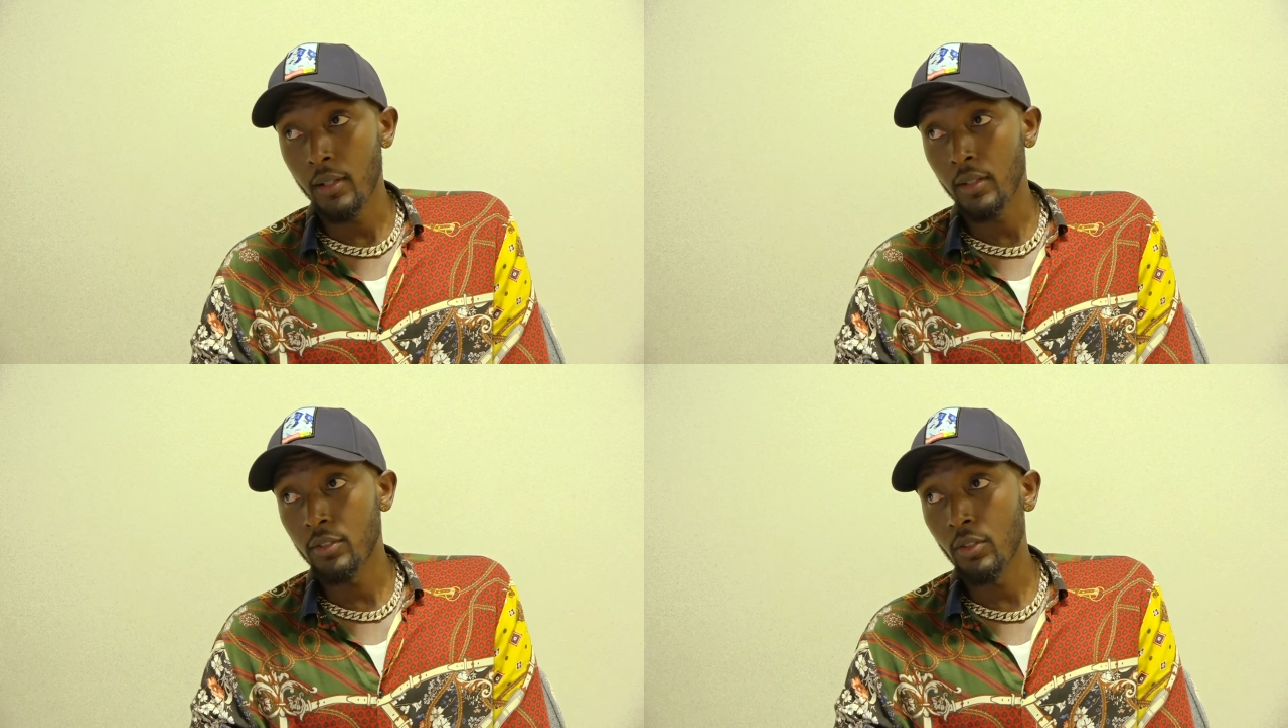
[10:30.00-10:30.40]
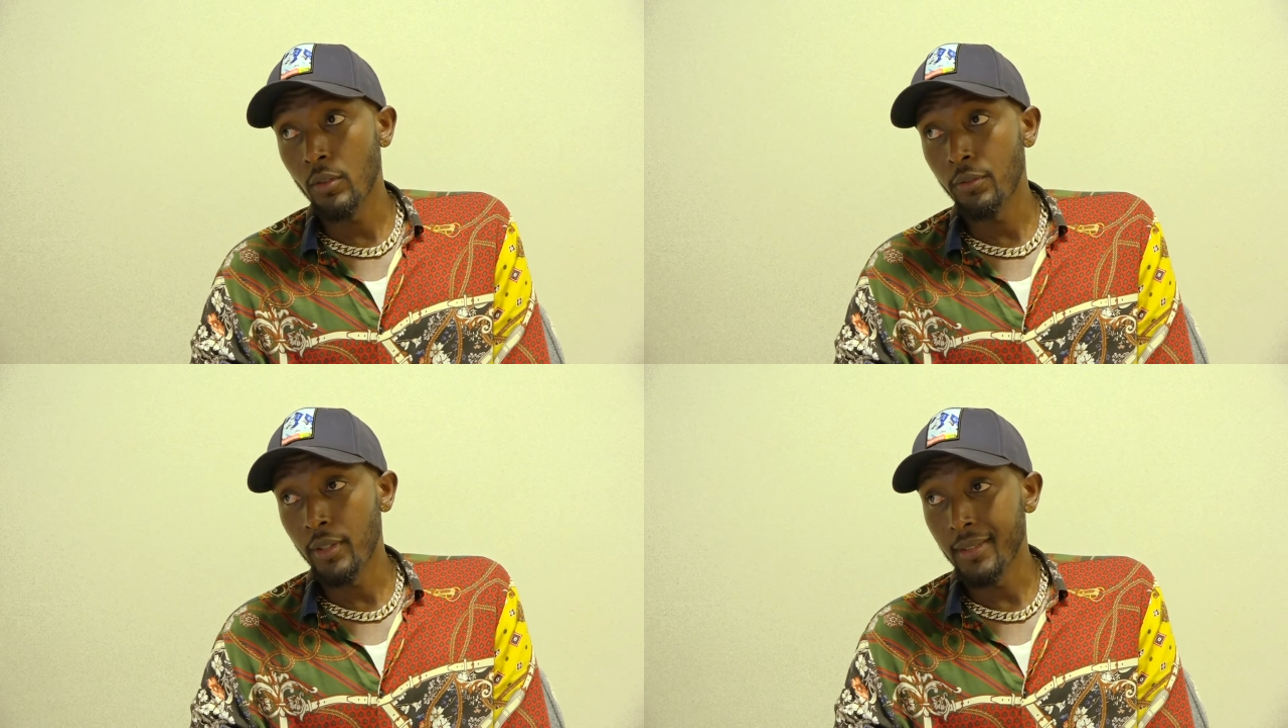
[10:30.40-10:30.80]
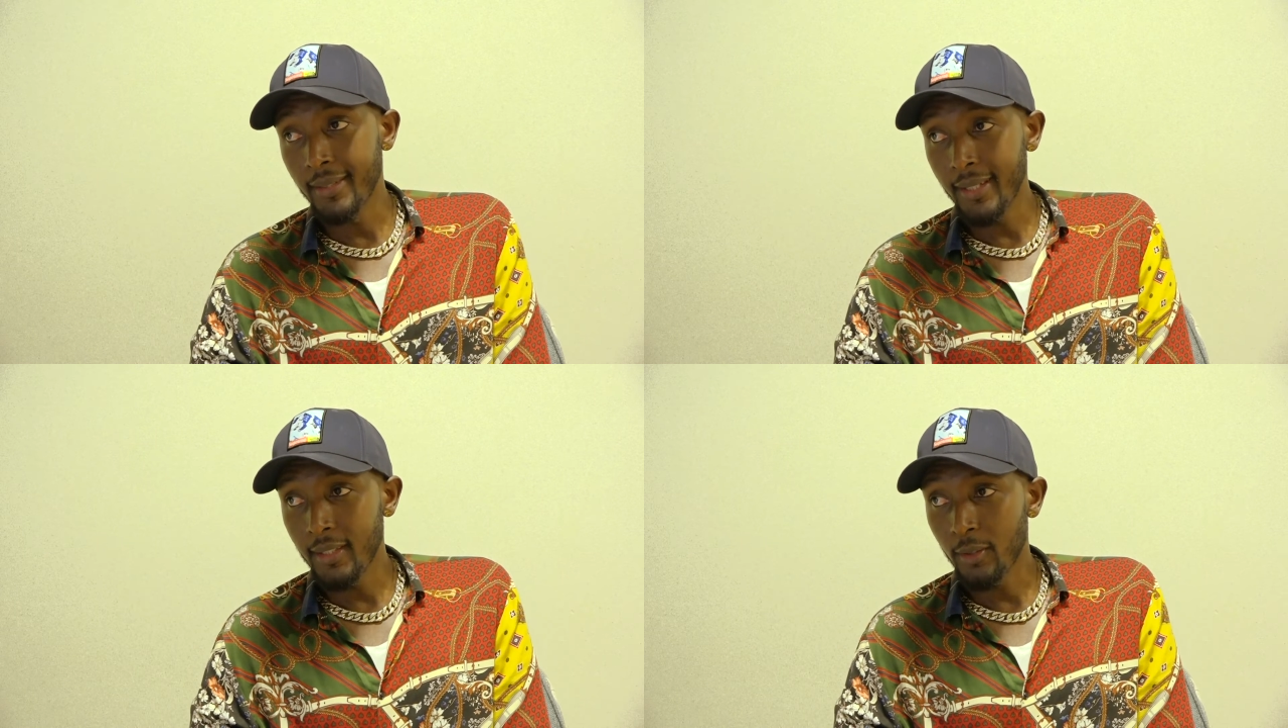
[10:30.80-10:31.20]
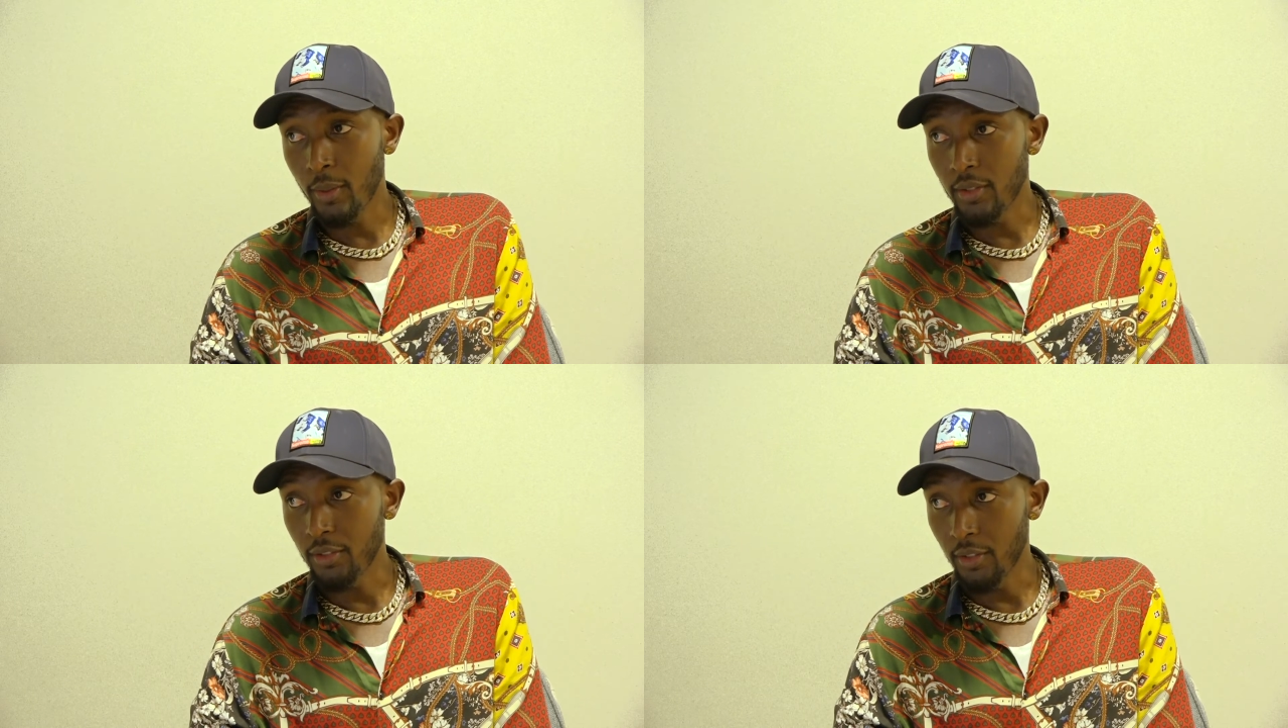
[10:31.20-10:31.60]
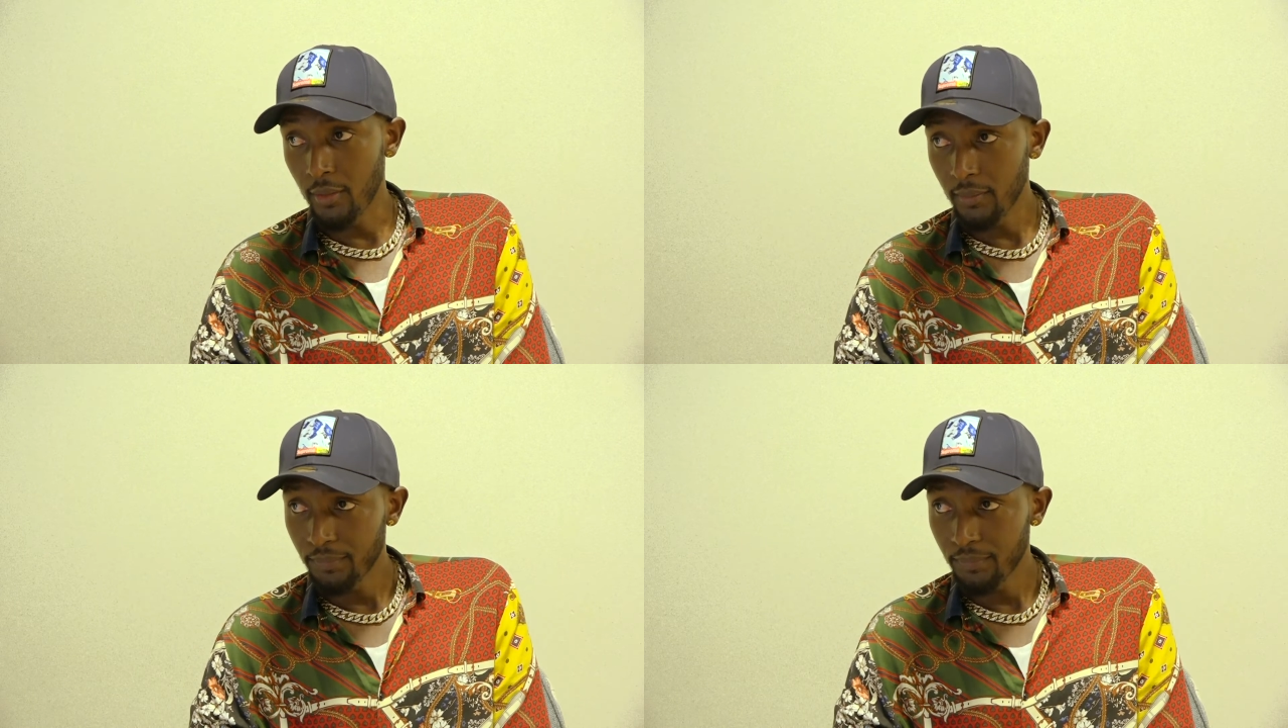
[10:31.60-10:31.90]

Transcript: So for the second question,